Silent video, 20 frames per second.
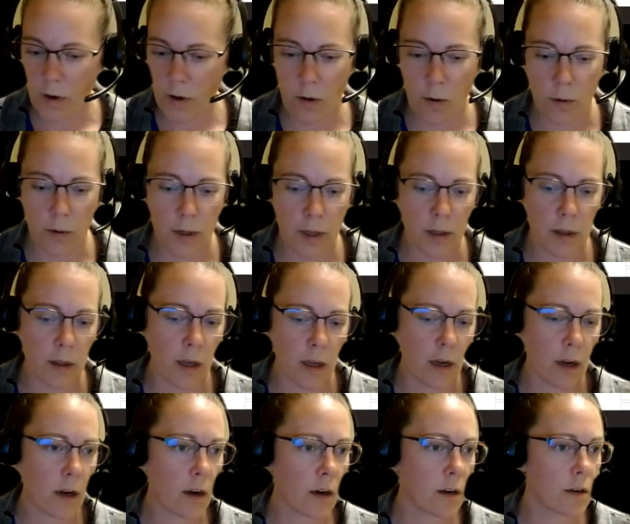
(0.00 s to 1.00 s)
We know that
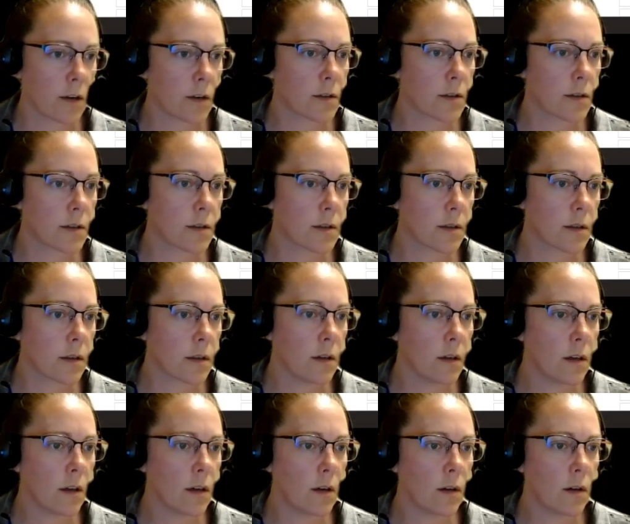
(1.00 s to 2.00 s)
there's,
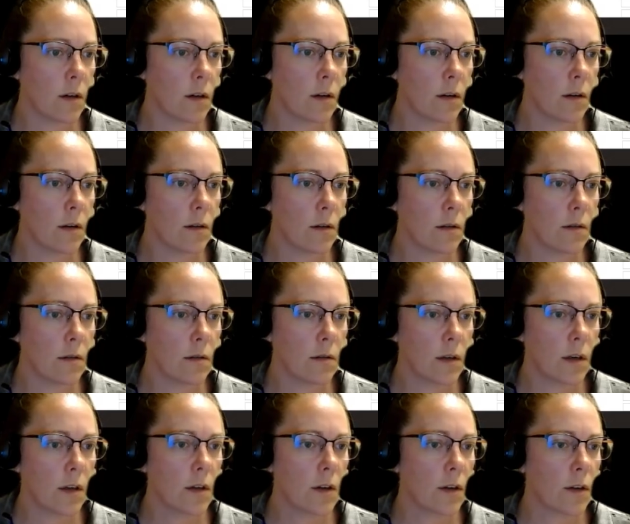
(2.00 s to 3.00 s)

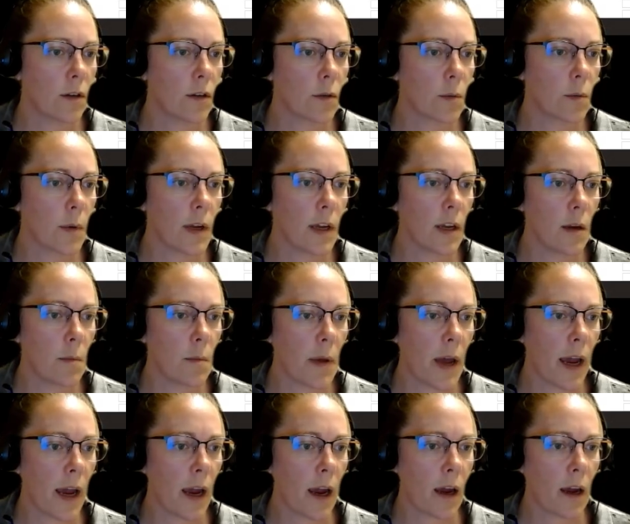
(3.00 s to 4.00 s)
3
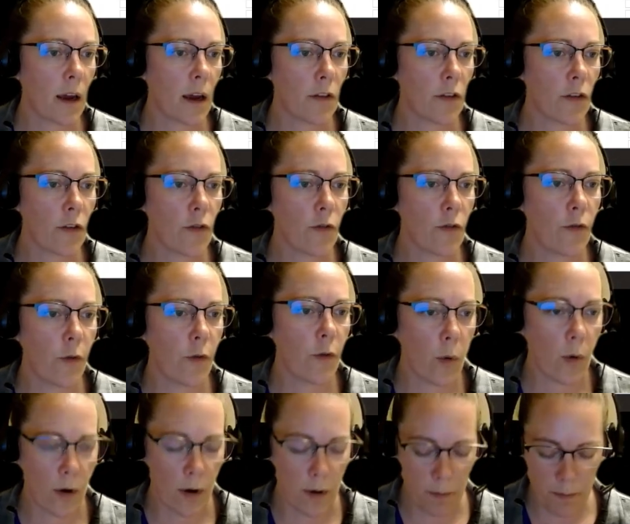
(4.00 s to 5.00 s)
baths,
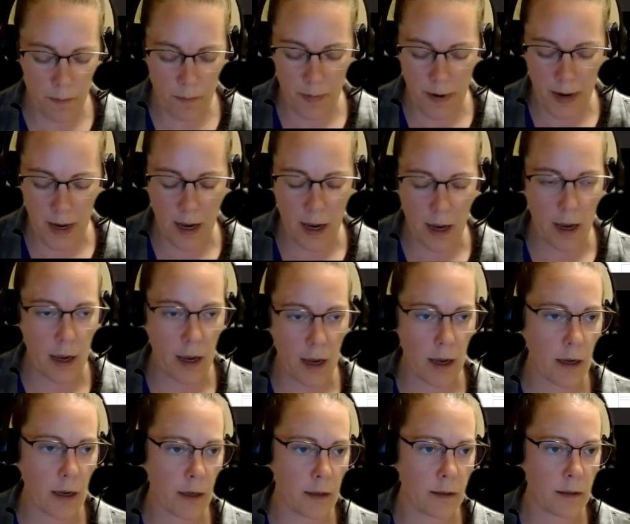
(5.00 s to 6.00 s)
4
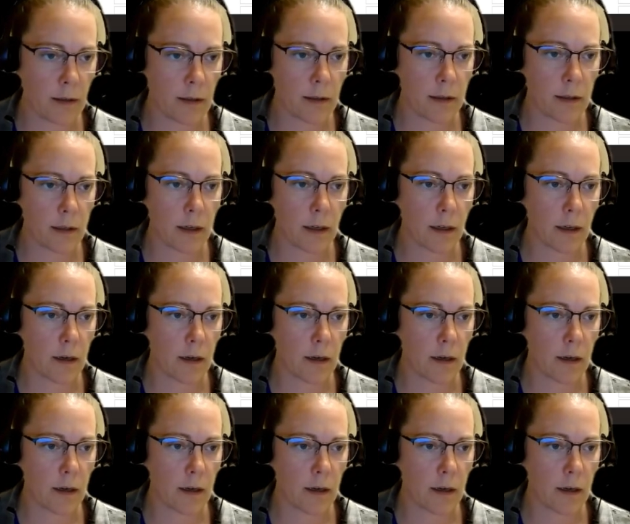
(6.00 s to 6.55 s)
beds,